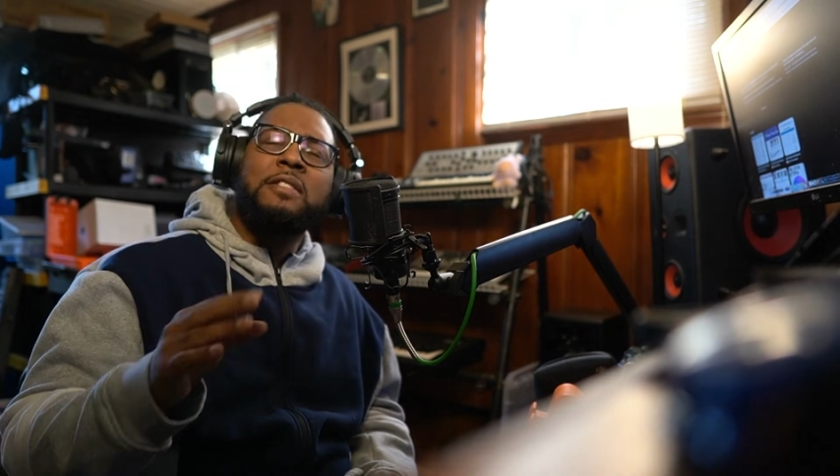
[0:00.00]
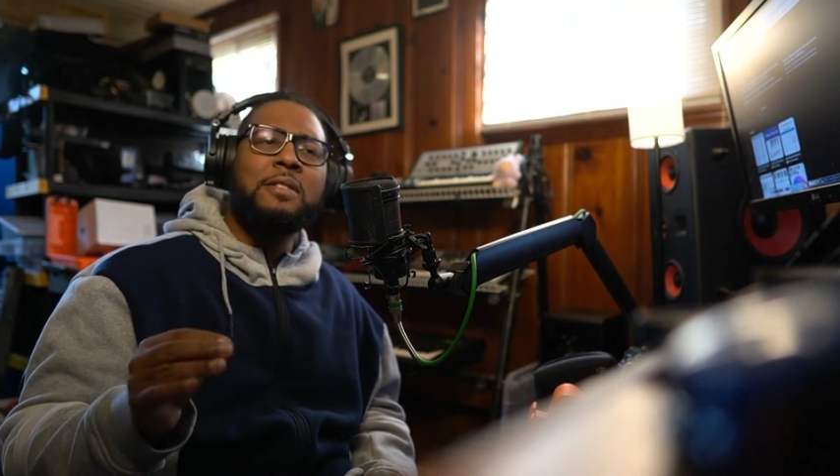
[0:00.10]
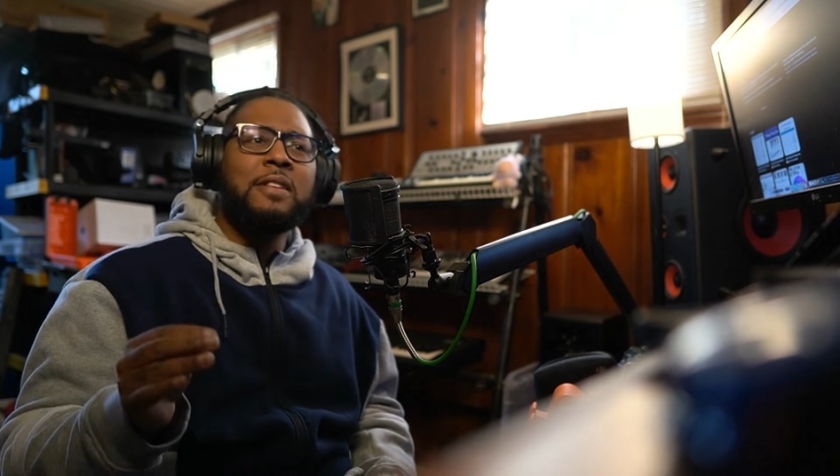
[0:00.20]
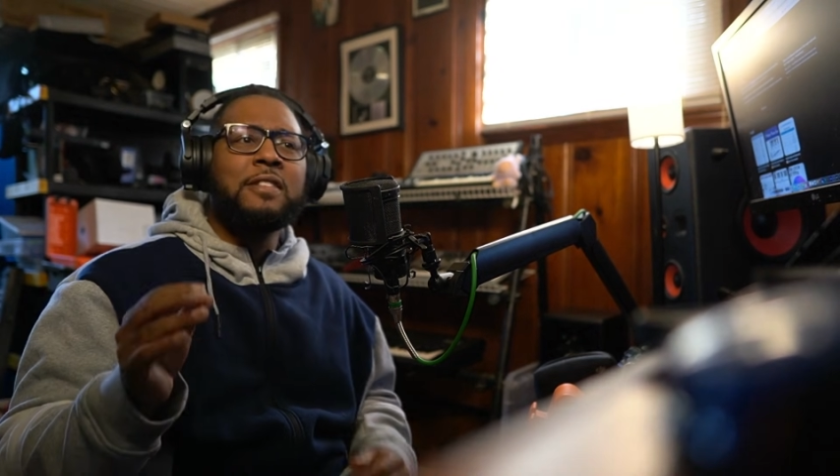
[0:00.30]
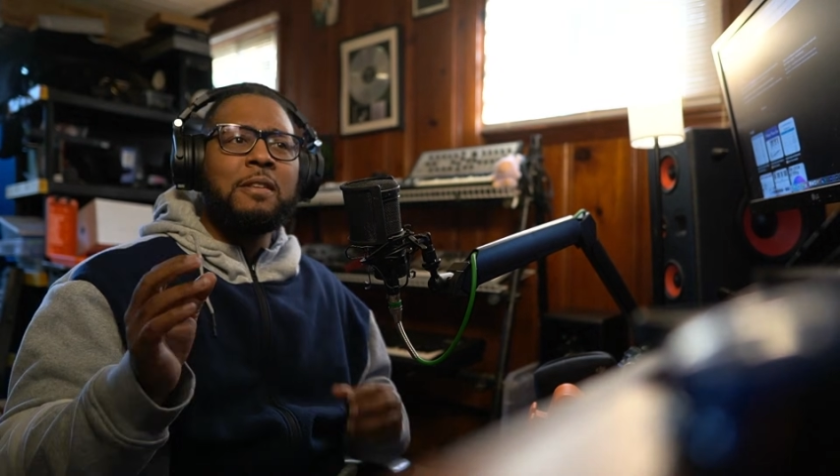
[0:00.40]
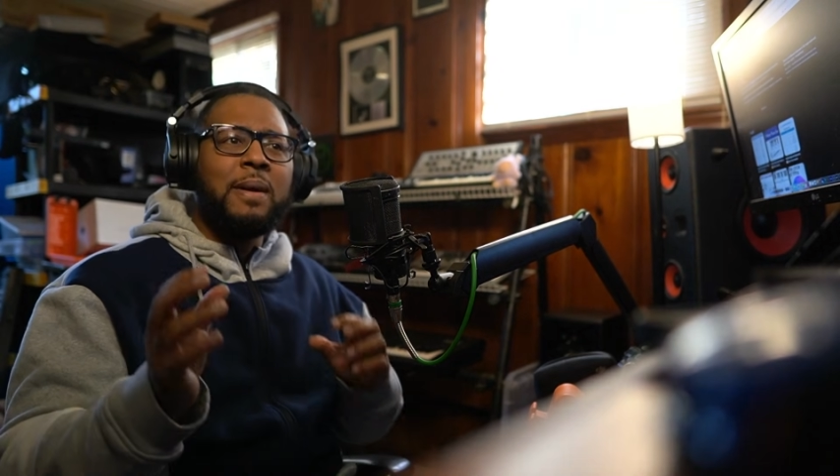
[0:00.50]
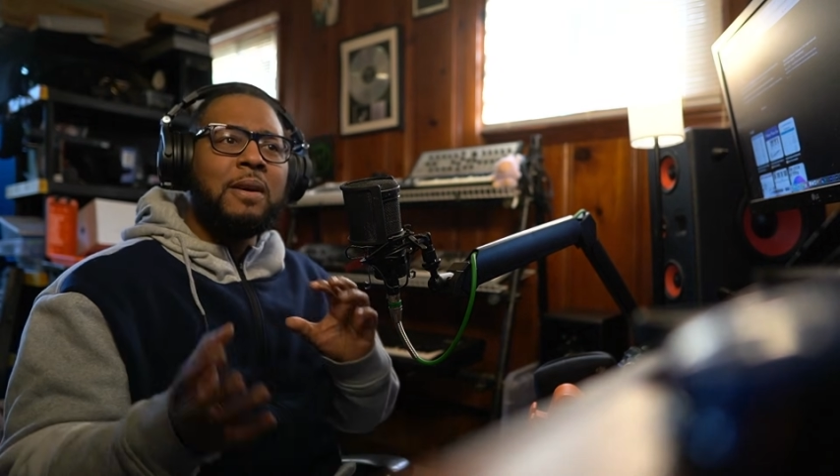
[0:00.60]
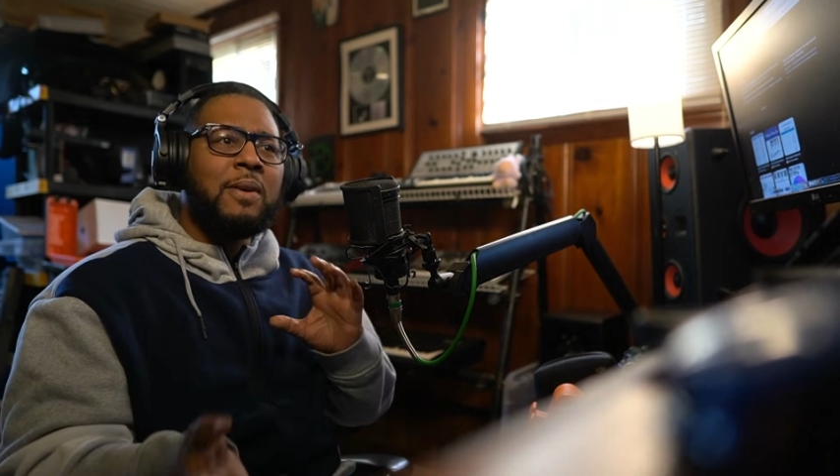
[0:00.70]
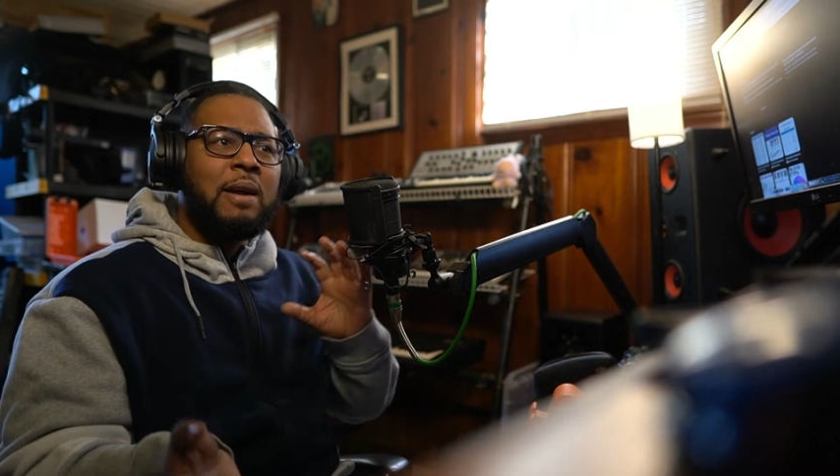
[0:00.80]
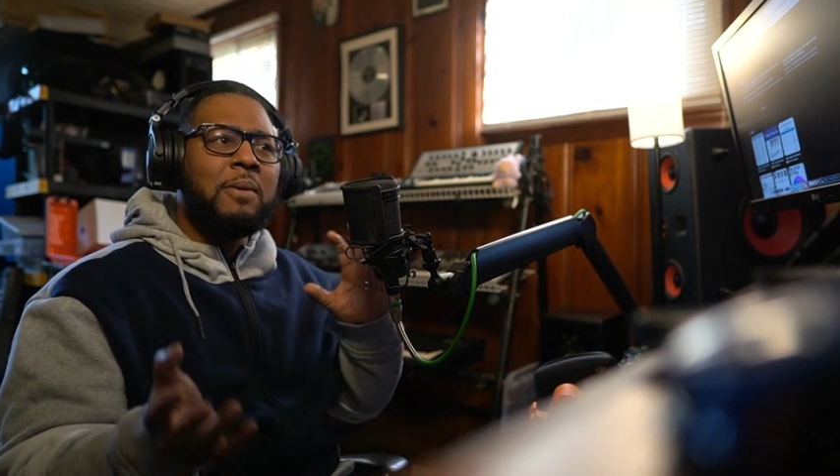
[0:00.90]
So this could be a
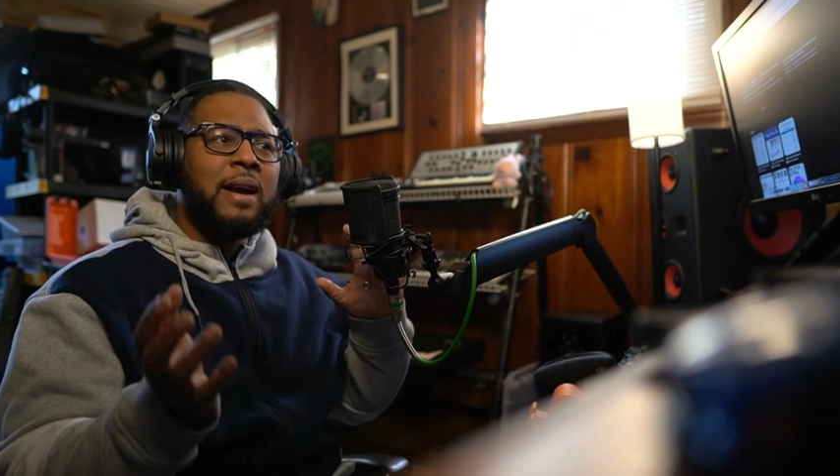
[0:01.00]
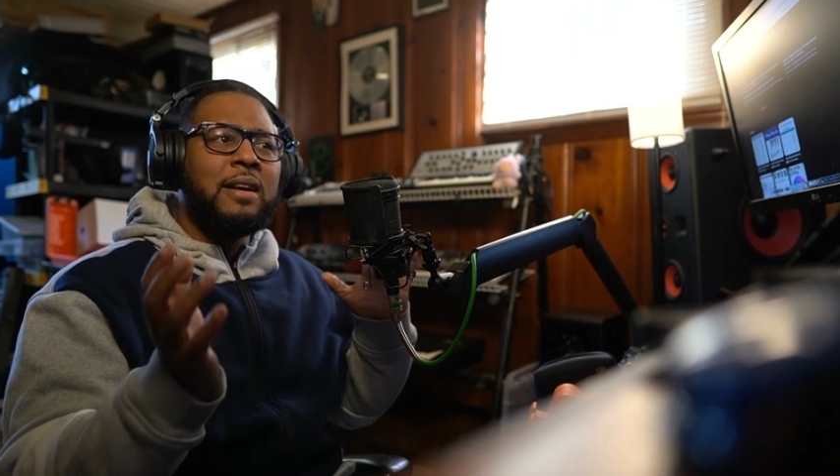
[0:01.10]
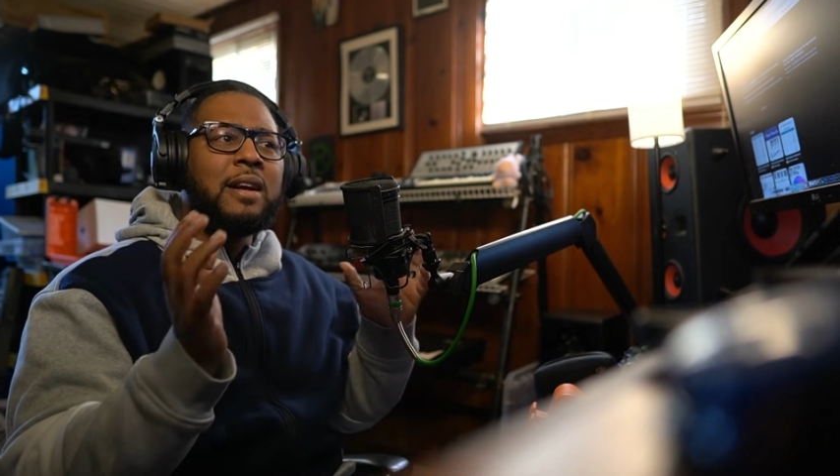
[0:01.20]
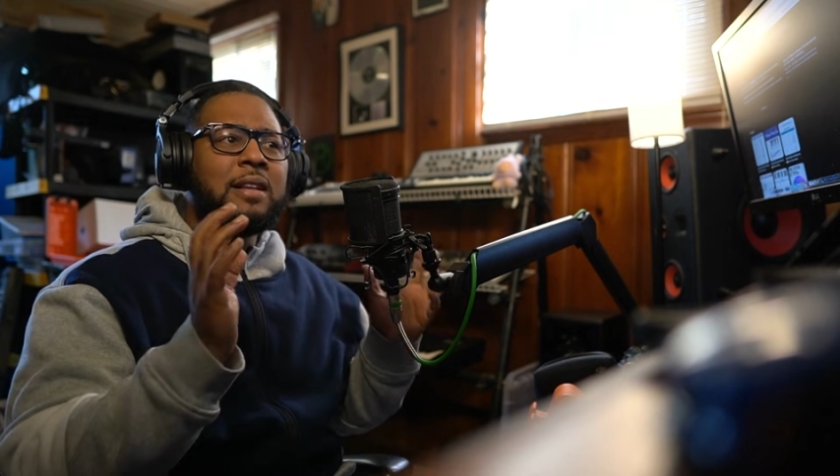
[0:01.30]
great way to